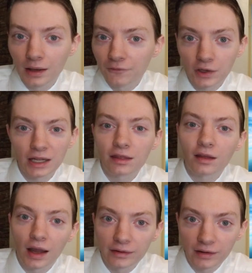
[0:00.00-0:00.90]
Forget
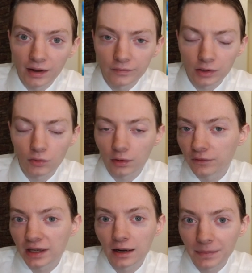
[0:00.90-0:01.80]
skydiving. Look,
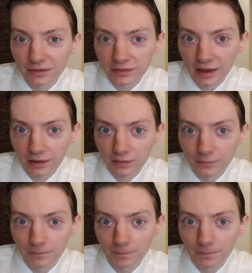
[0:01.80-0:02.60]
forget about that.